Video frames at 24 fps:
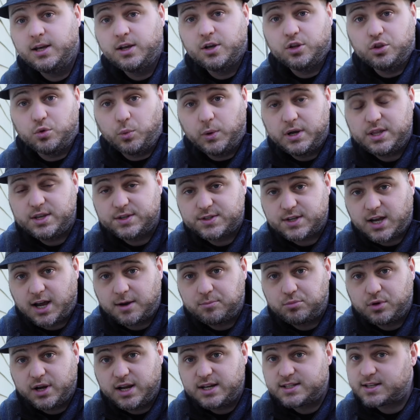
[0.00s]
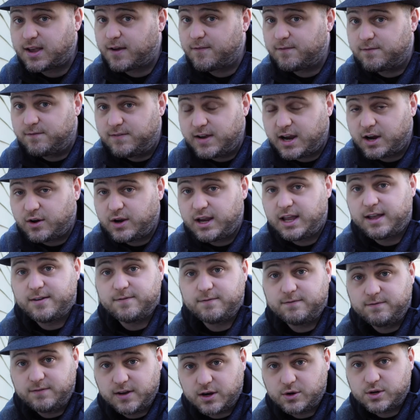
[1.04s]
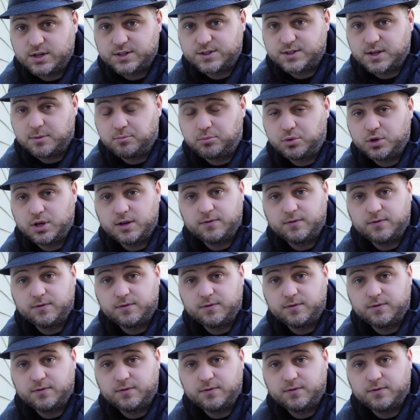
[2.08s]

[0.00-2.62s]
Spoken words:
The way this operates, very, very simple.